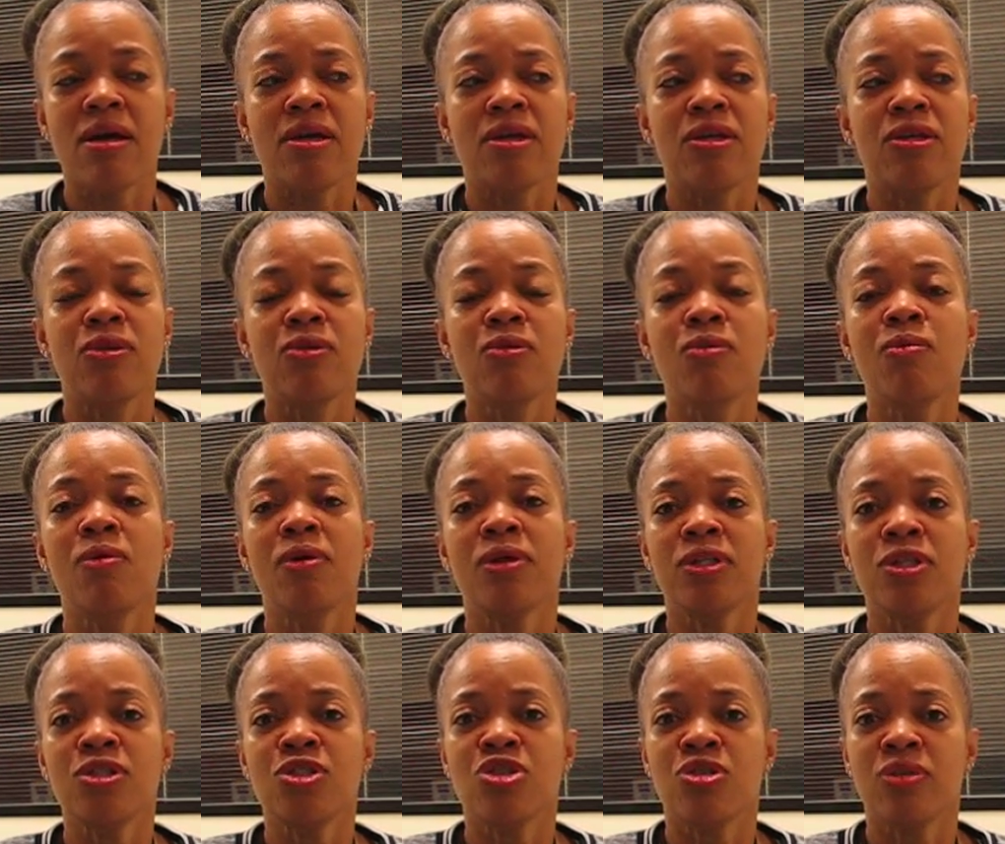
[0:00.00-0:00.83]
You
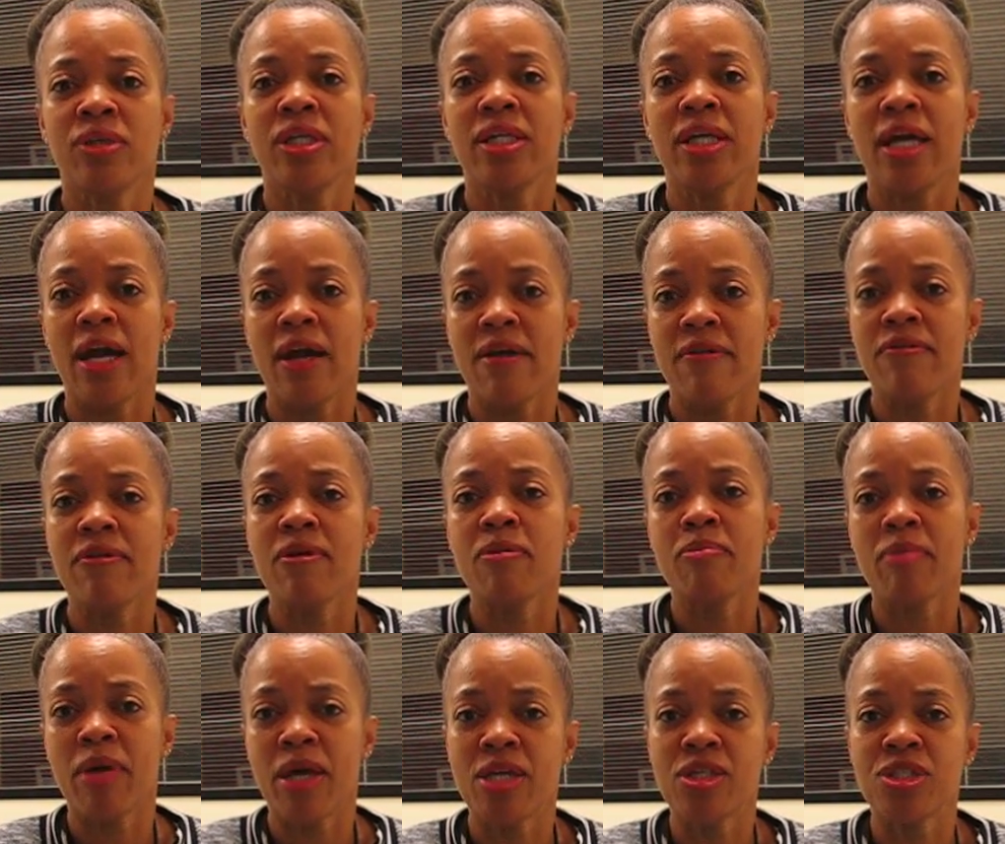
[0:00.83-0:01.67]
want to treat every
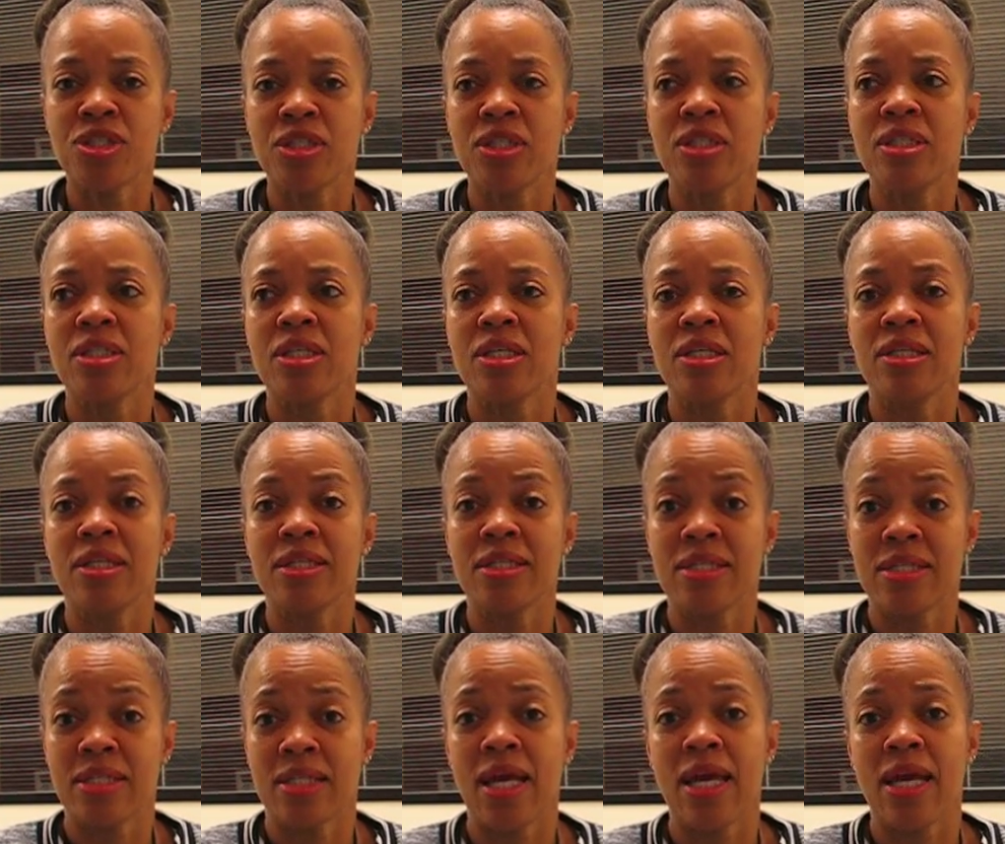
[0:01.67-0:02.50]
patient the
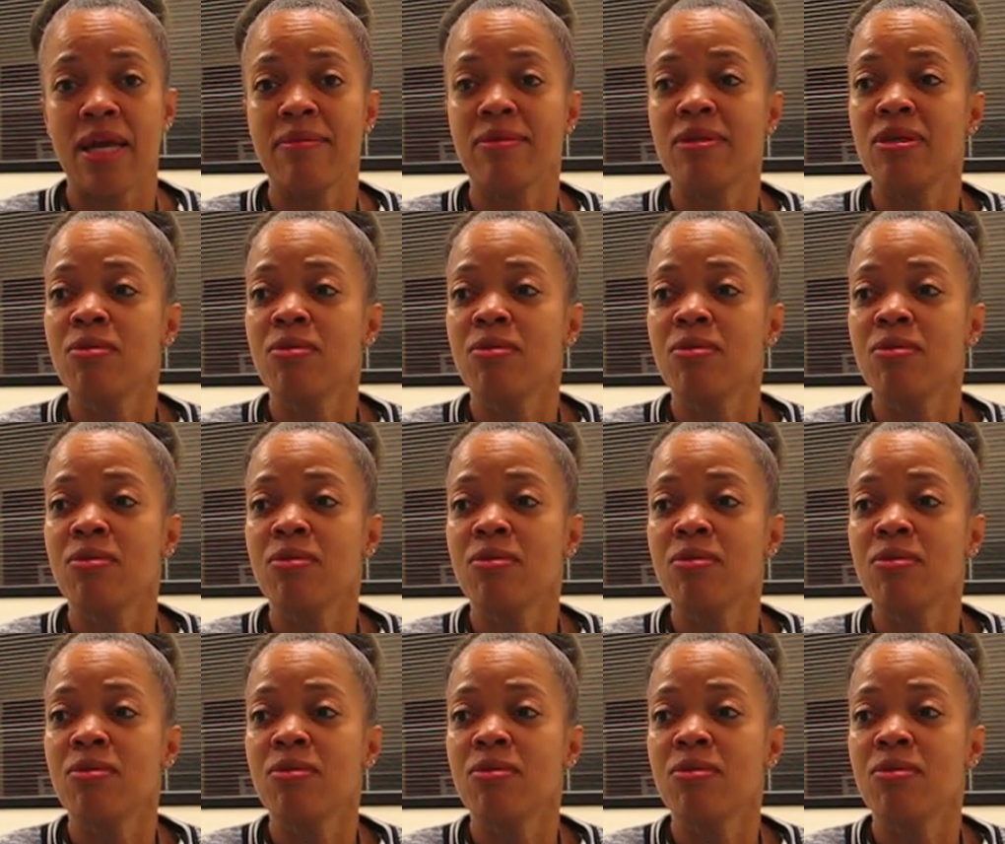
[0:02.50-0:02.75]
same.